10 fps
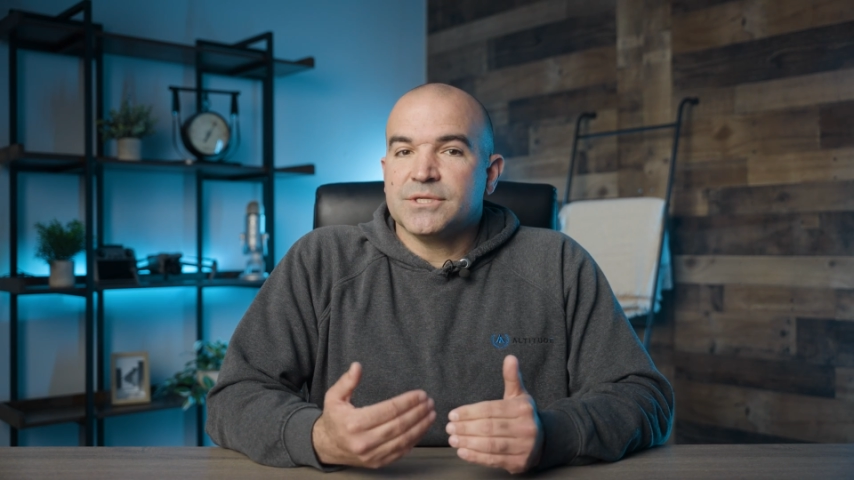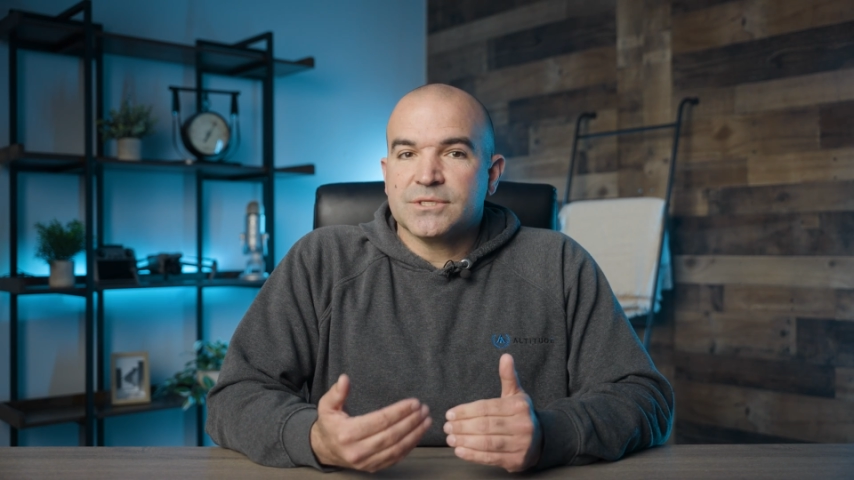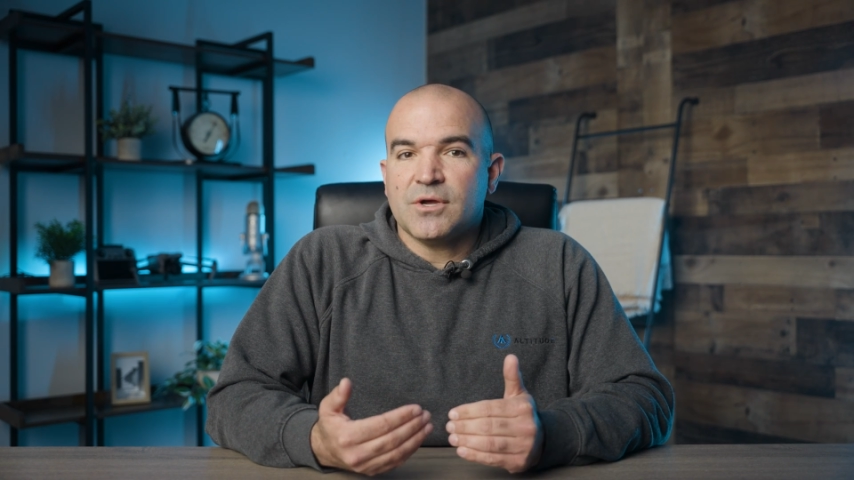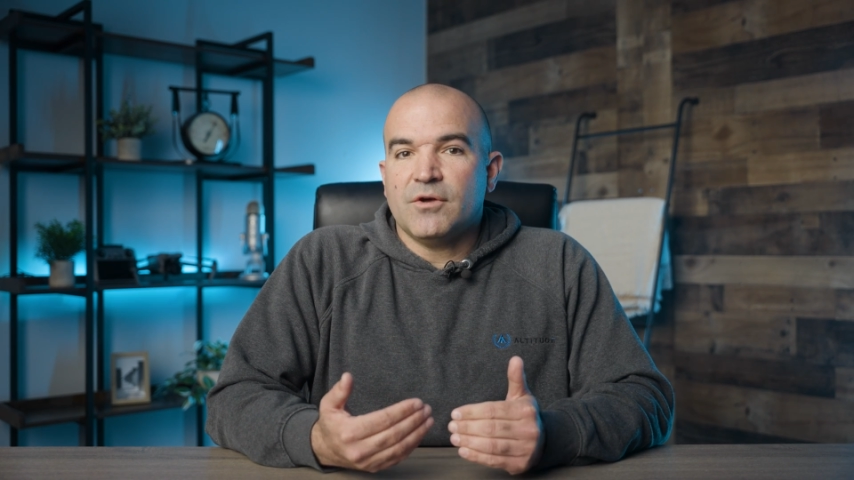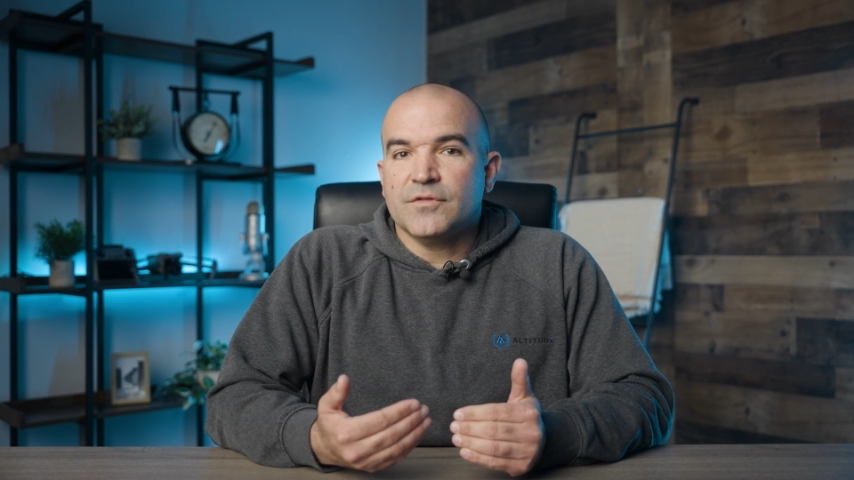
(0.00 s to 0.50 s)
can
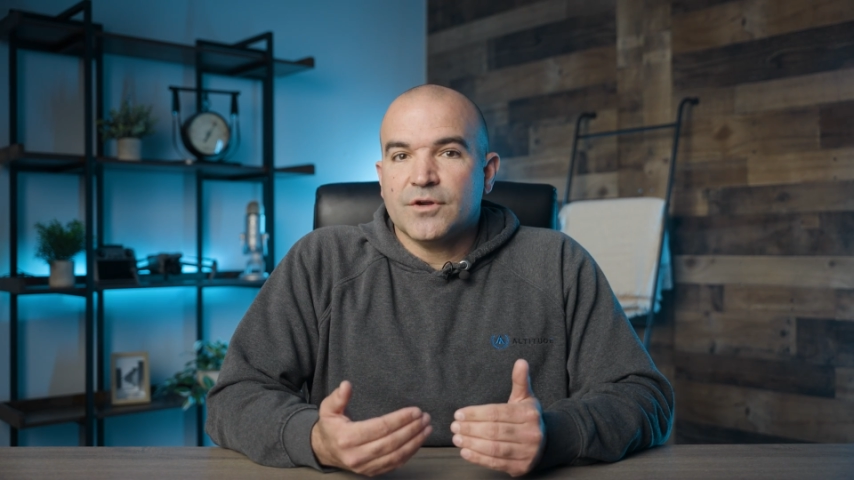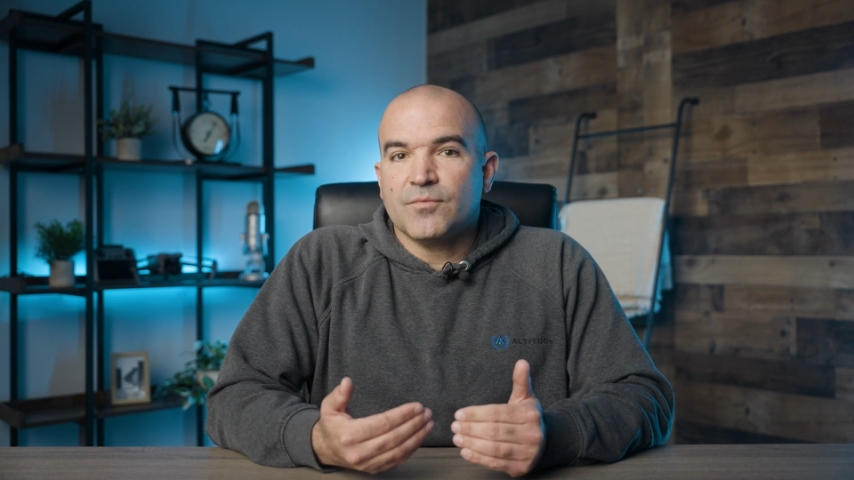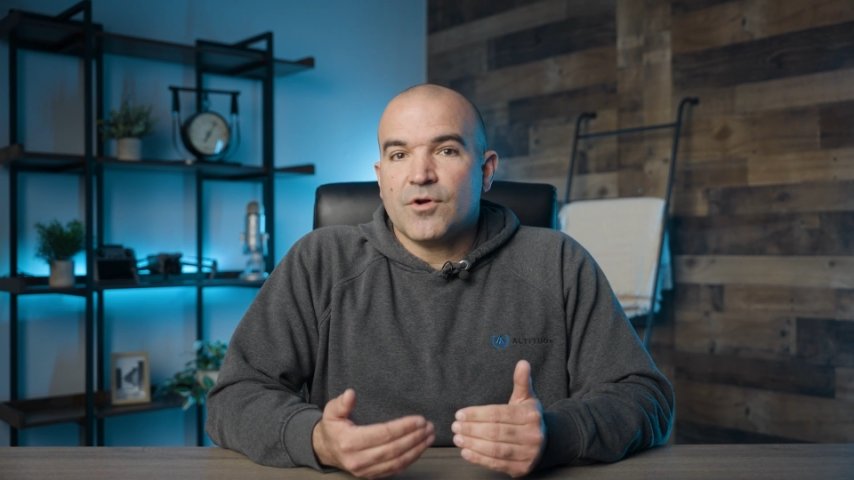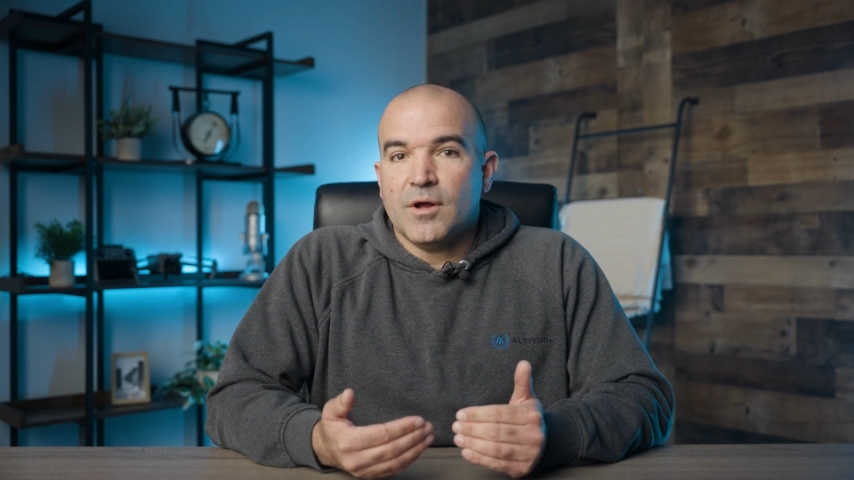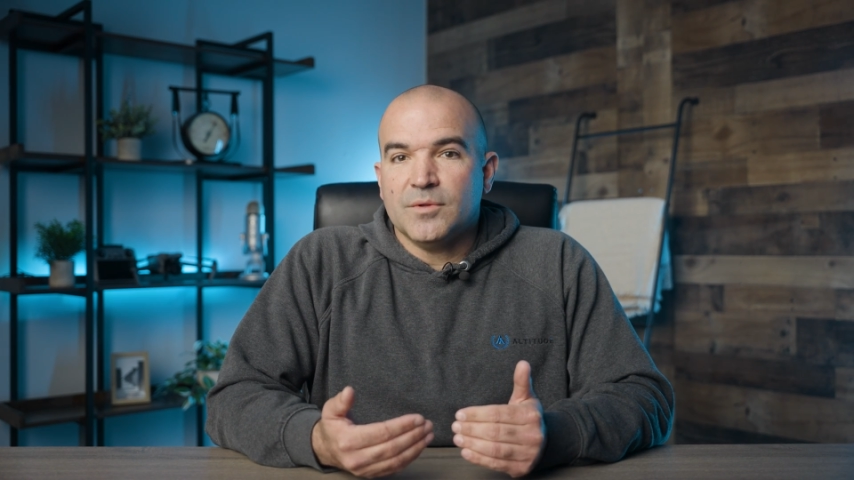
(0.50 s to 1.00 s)
solve their
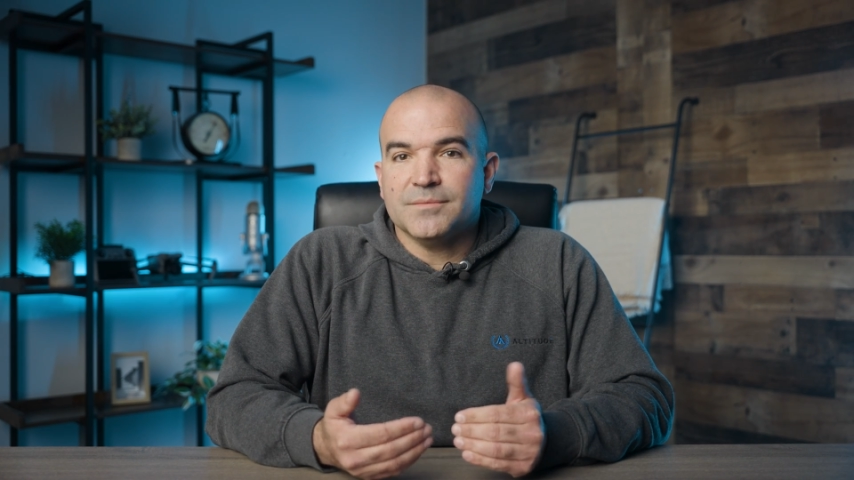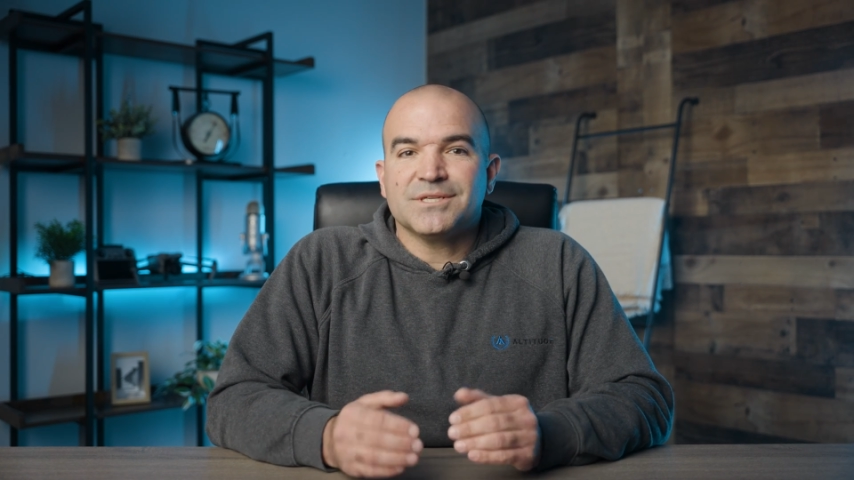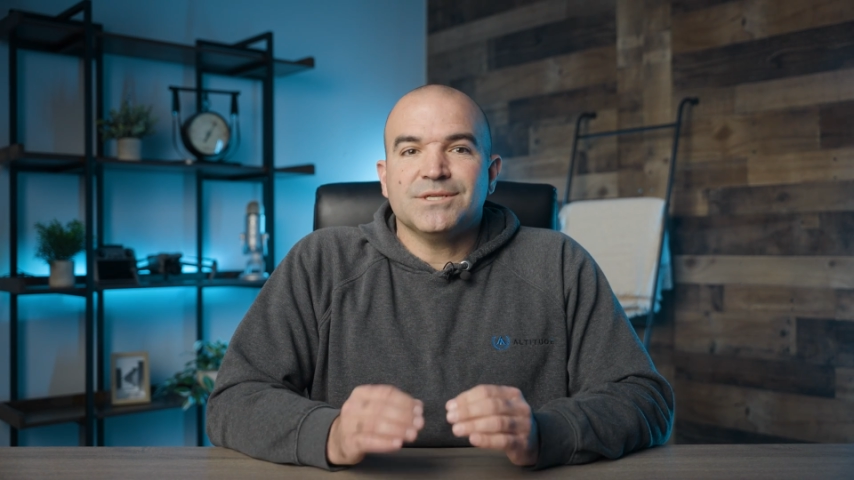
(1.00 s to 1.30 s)
problems